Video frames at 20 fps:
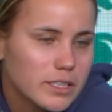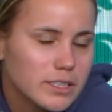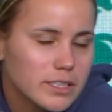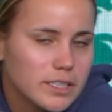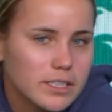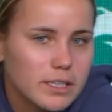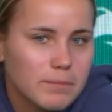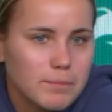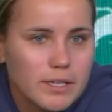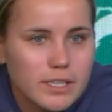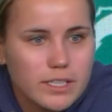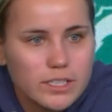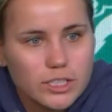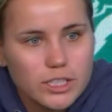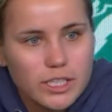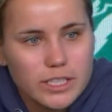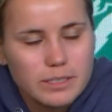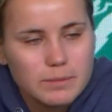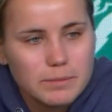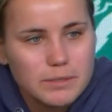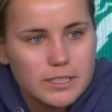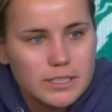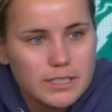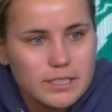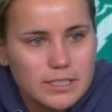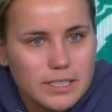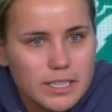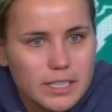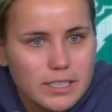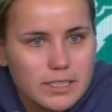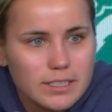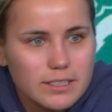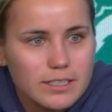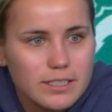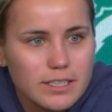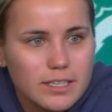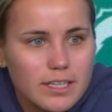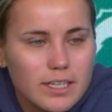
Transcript: and then I made the adjustment in the second.